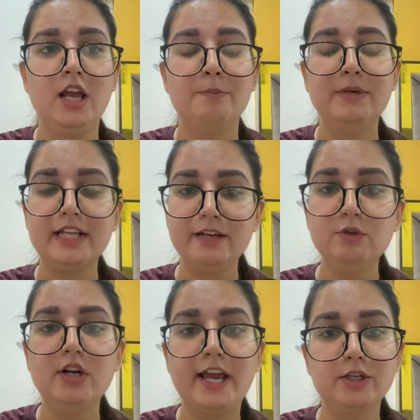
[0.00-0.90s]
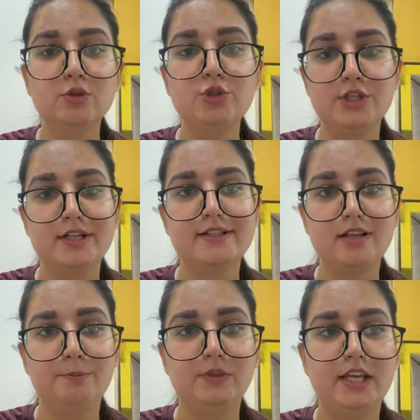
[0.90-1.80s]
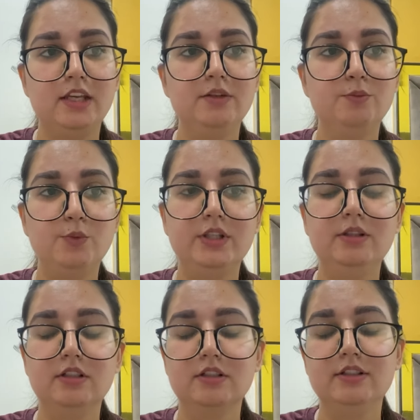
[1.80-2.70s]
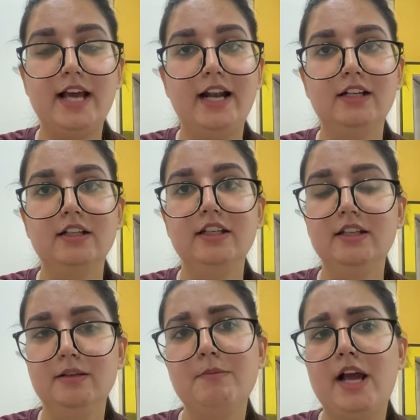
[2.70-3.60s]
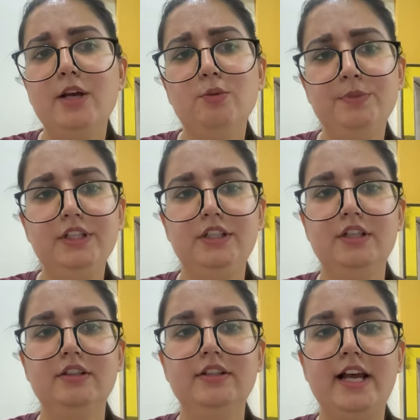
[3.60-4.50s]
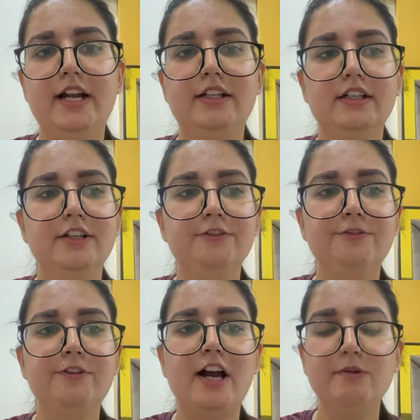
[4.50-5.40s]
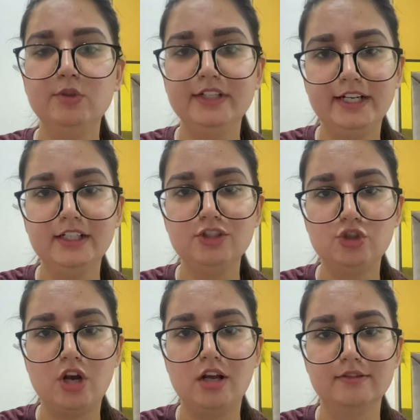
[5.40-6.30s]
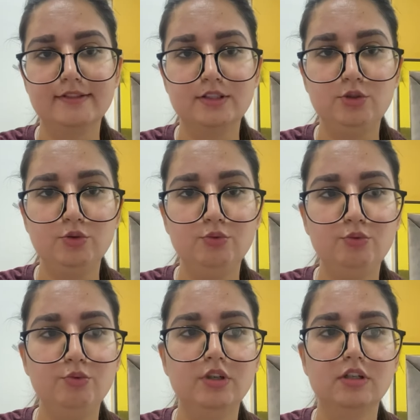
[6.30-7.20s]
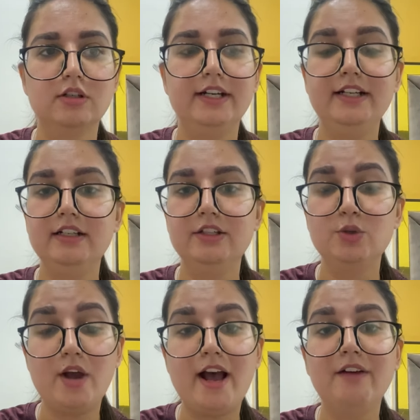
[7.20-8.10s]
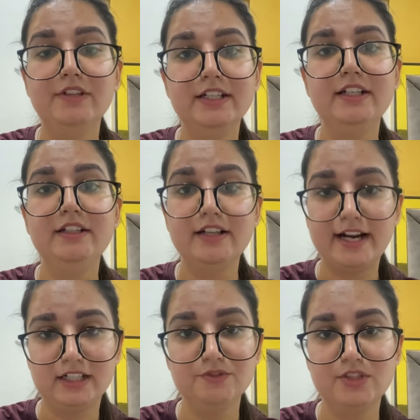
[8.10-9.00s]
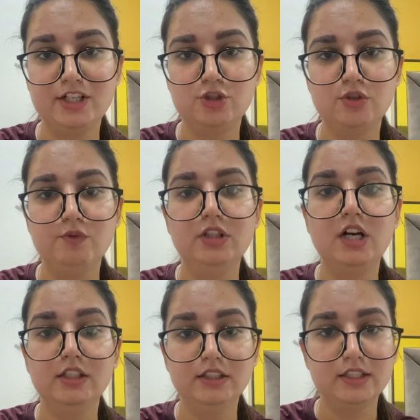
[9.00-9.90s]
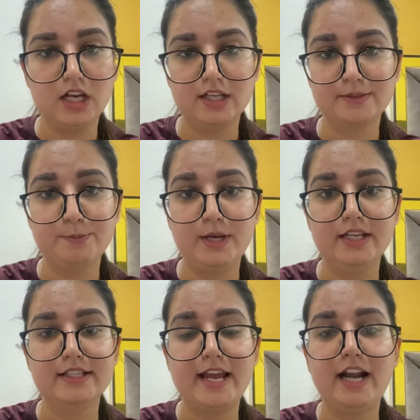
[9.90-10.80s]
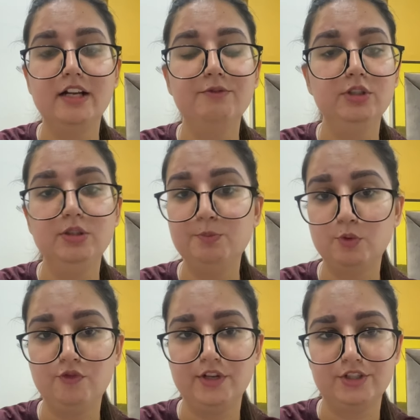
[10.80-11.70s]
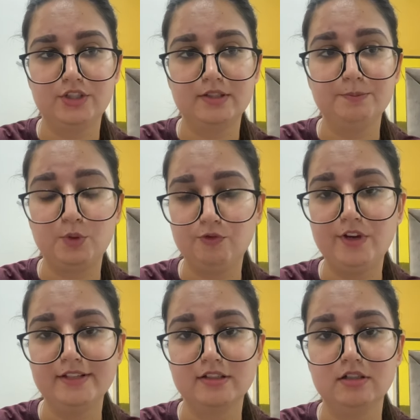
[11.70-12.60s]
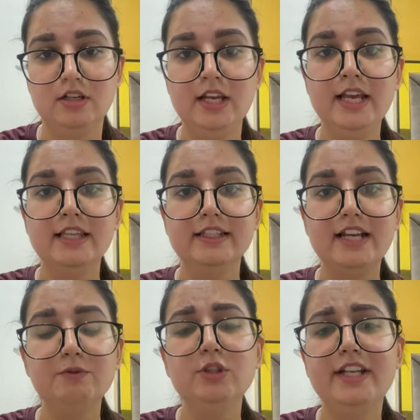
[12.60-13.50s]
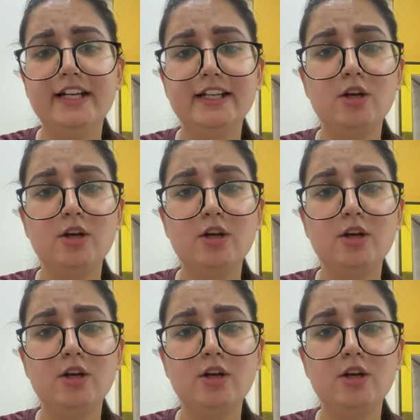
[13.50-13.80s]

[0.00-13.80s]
But I would like to share something with that. In my opinion, that if I would get a chance to have an interactive session with other classmates and with the professor, then I would get an